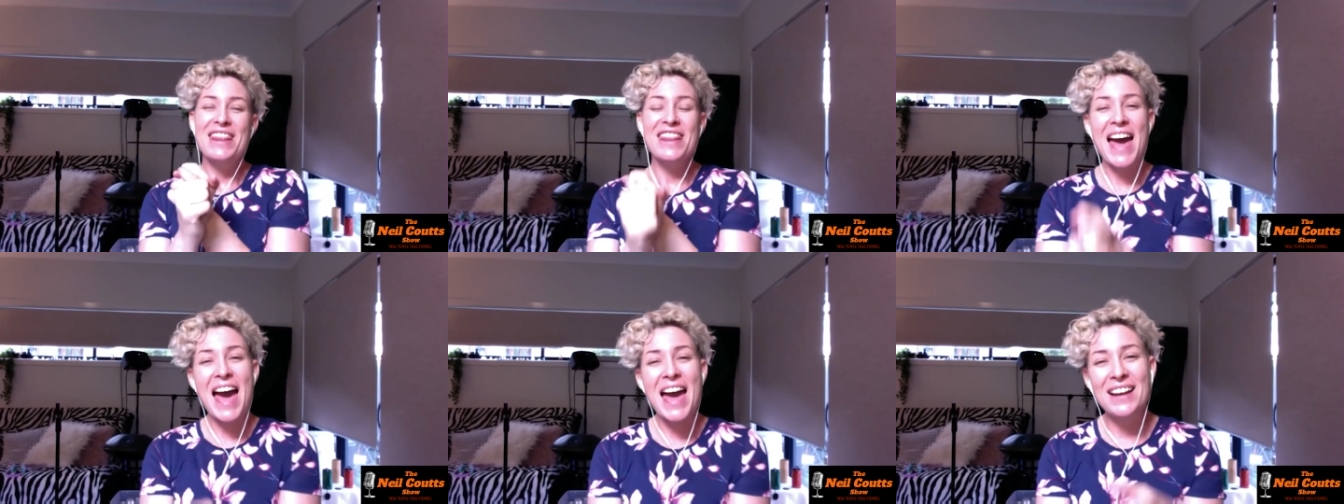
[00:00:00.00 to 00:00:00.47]

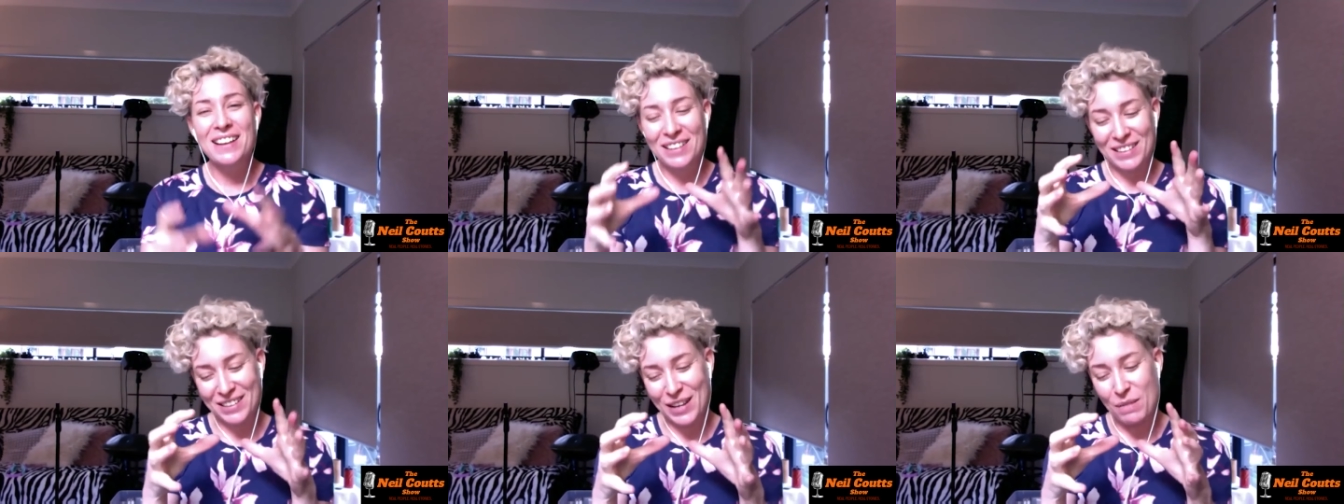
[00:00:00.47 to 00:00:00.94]
that
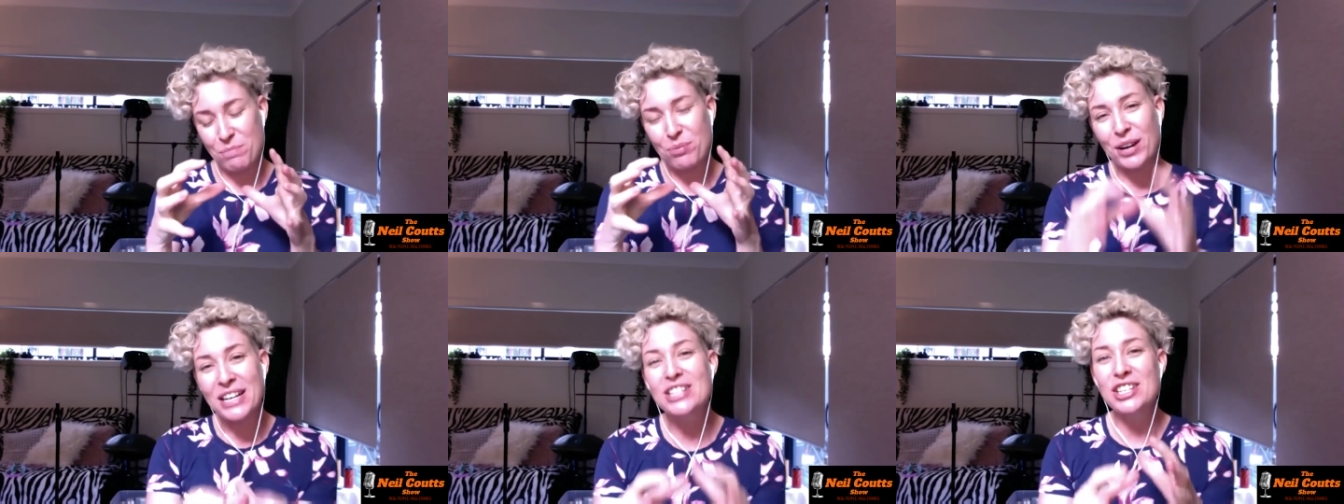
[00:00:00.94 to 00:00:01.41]

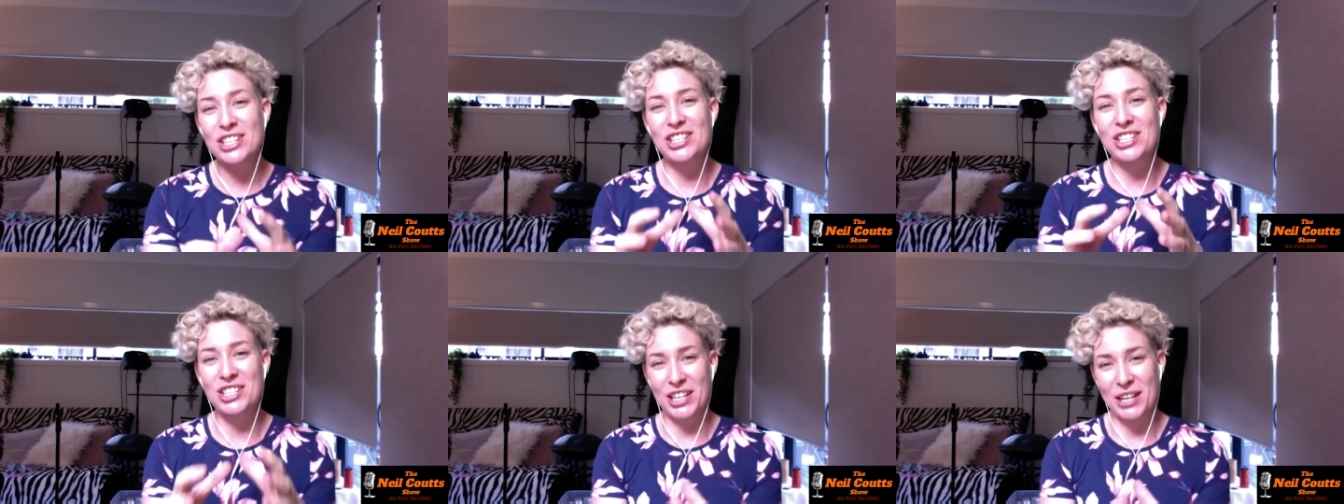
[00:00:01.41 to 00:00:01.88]

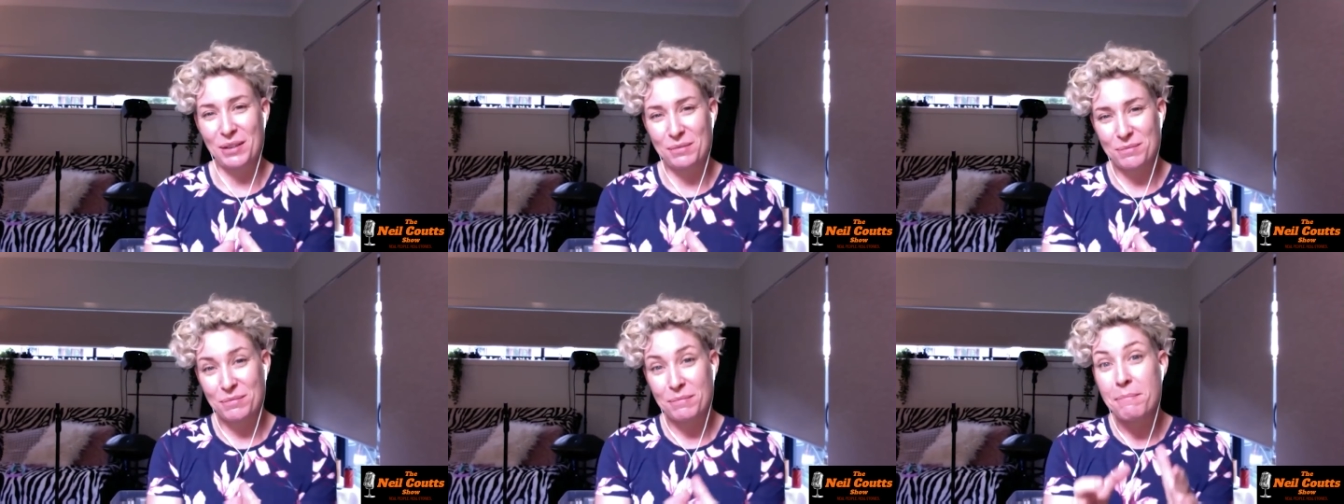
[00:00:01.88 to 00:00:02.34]

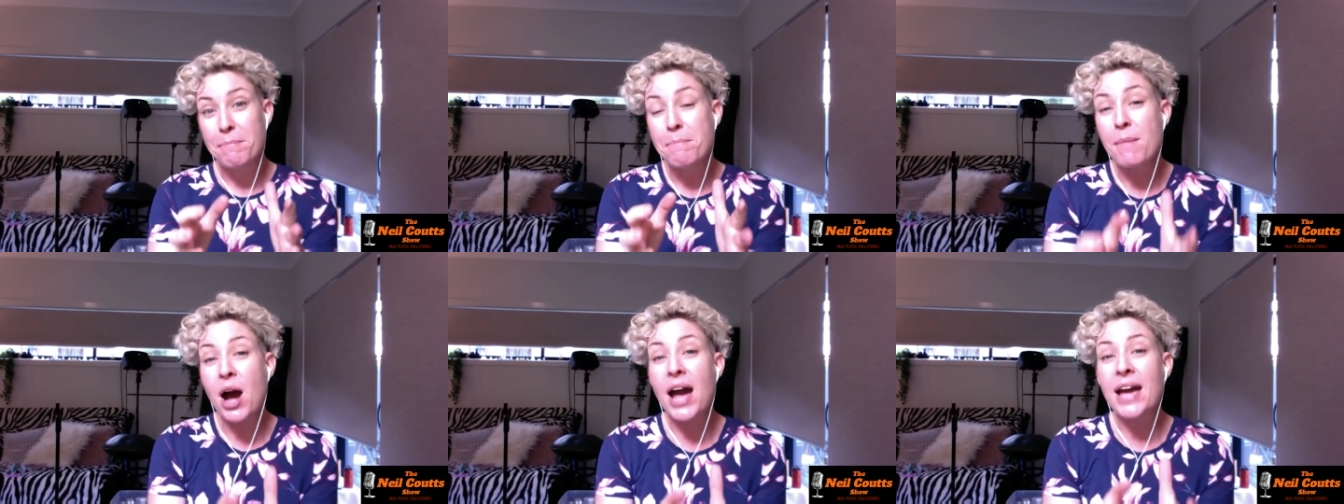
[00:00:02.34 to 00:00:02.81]
apprenticeship
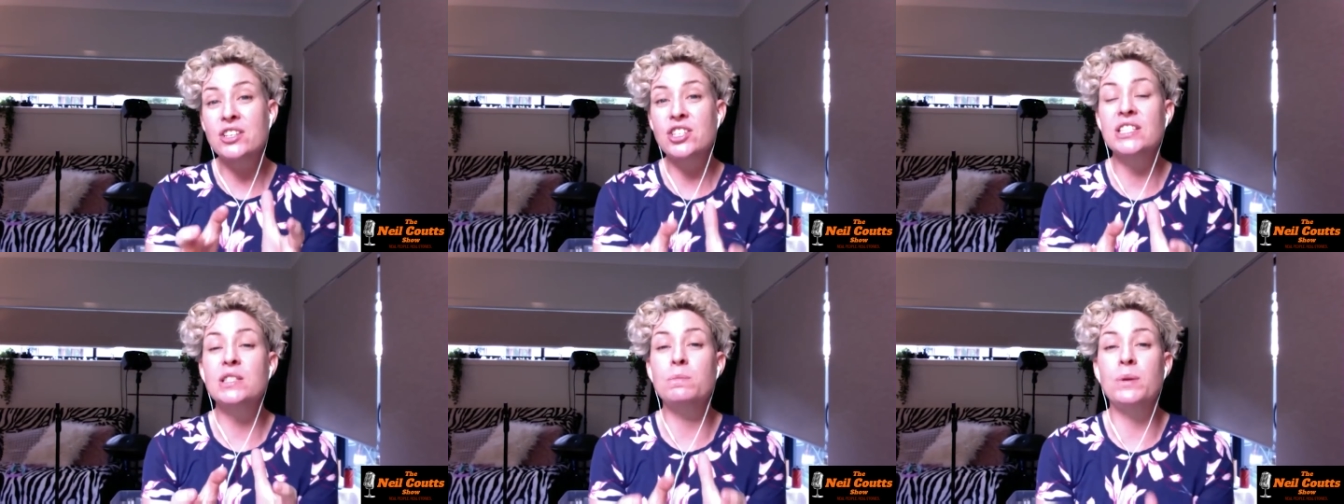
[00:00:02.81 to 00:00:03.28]
might
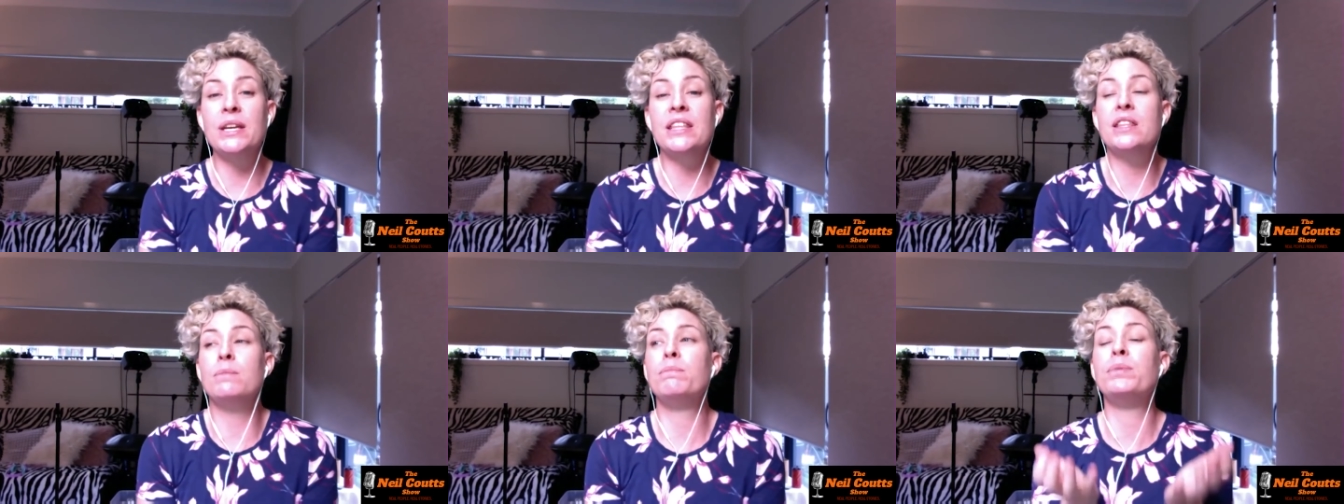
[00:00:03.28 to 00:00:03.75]
just
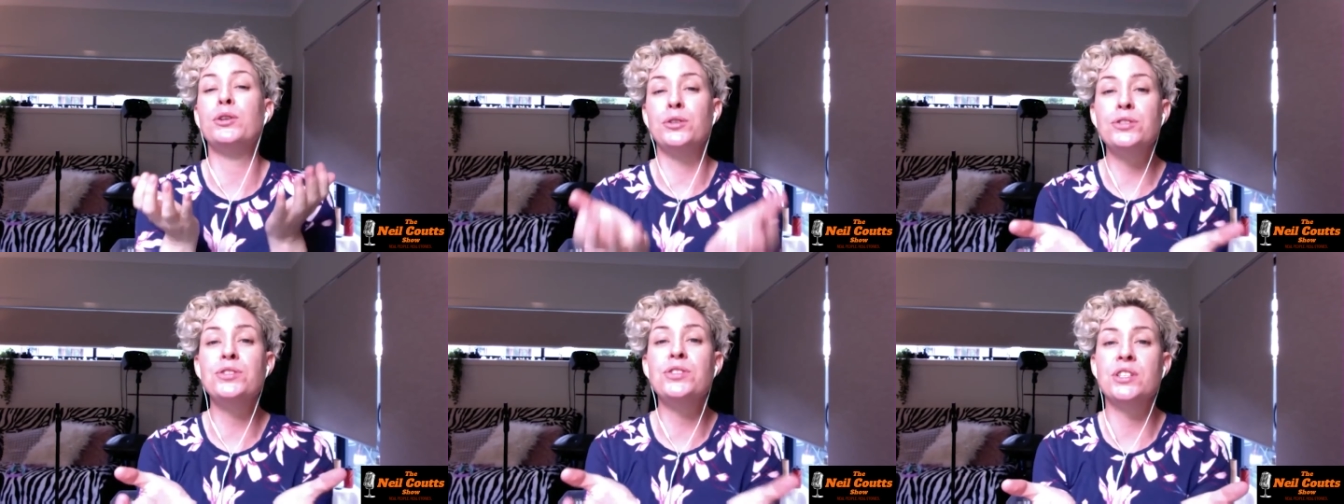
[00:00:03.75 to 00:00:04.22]
be the
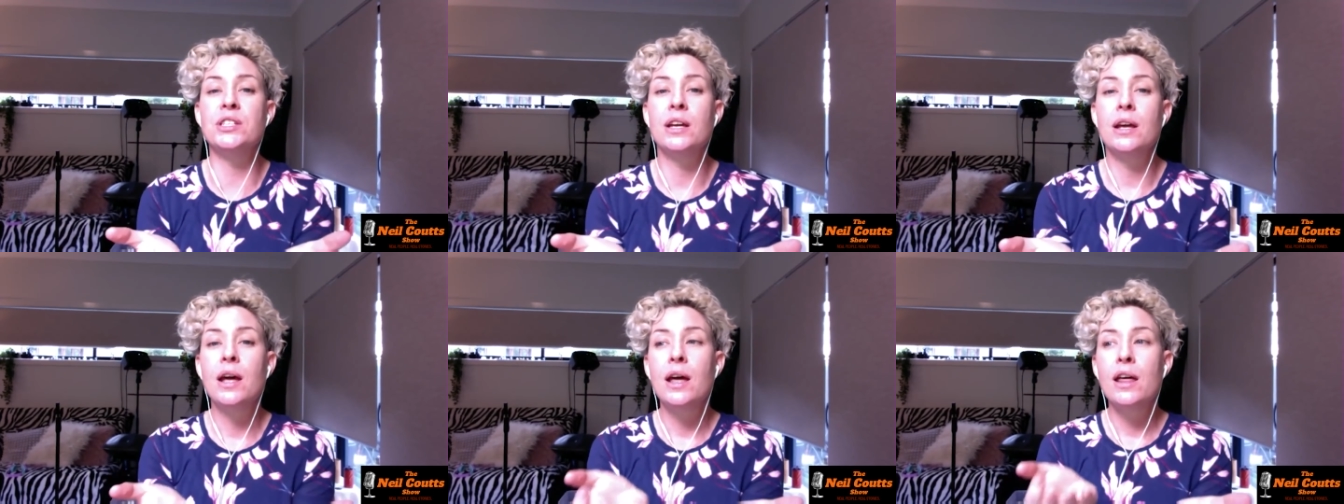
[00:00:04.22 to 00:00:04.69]
boost